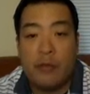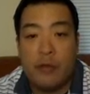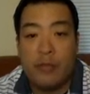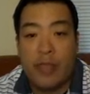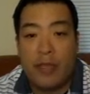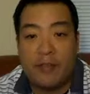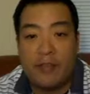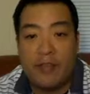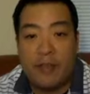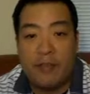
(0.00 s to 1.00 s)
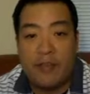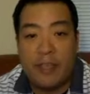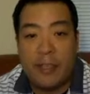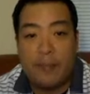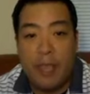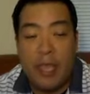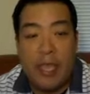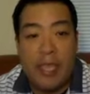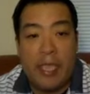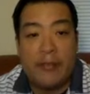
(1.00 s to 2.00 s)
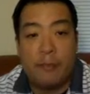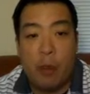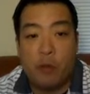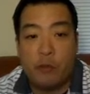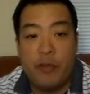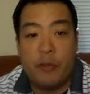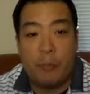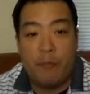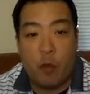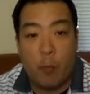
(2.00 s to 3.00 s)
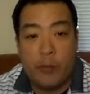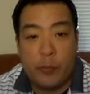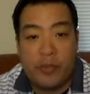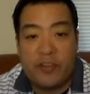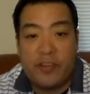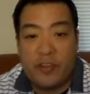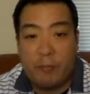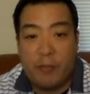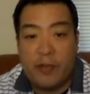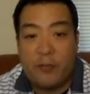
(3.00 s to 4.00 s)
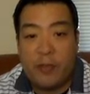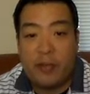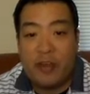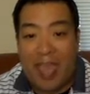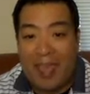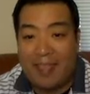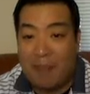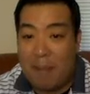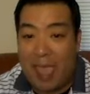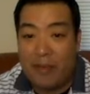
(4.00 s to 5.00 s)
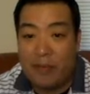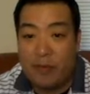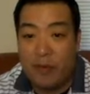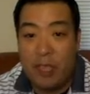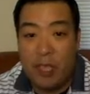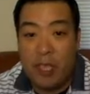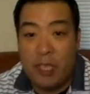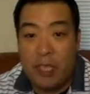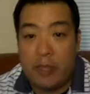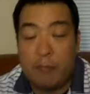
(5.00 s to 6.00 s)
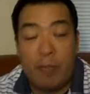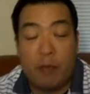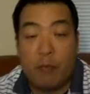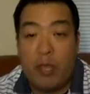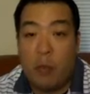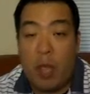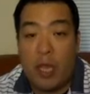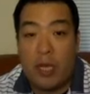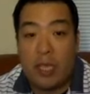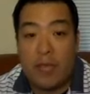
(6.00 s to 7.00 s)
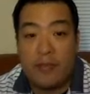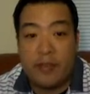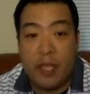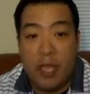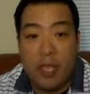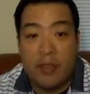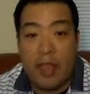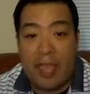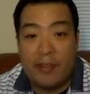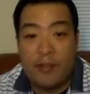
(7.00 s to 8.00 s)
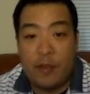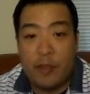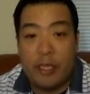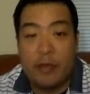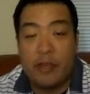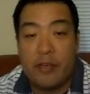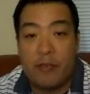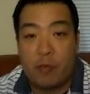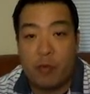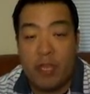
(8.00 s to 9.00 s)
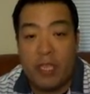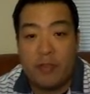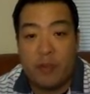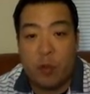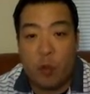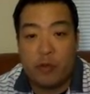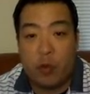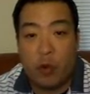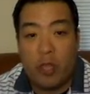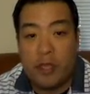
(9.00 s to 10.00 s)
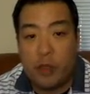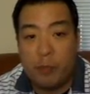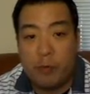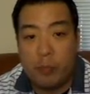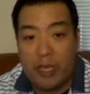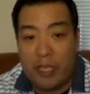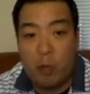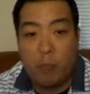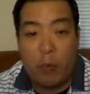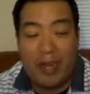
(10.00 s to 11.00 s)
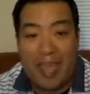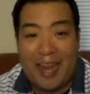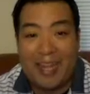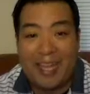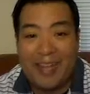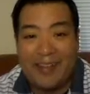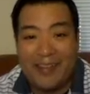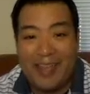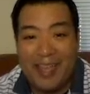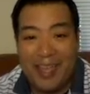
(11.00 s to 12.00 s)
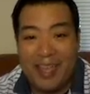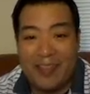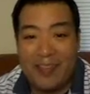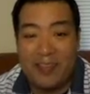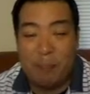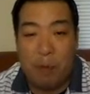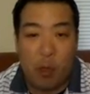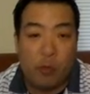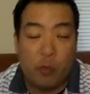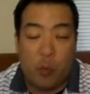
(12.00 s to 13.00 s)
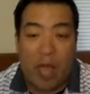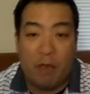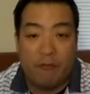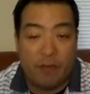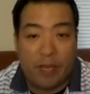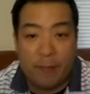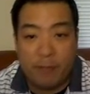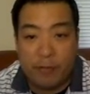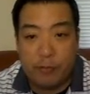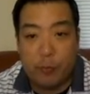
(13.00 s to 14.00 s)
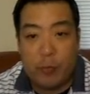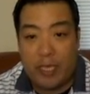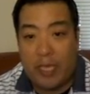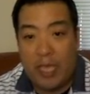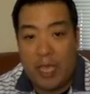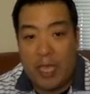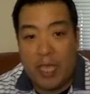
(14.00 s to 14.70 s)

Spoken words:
2017. His most recent performance was a 6th place finish at the Masters. He's played really well at Augusta the last 2 years, and if there really is a course correlation between Eagle Point and Augusta, this bodes well for him this week.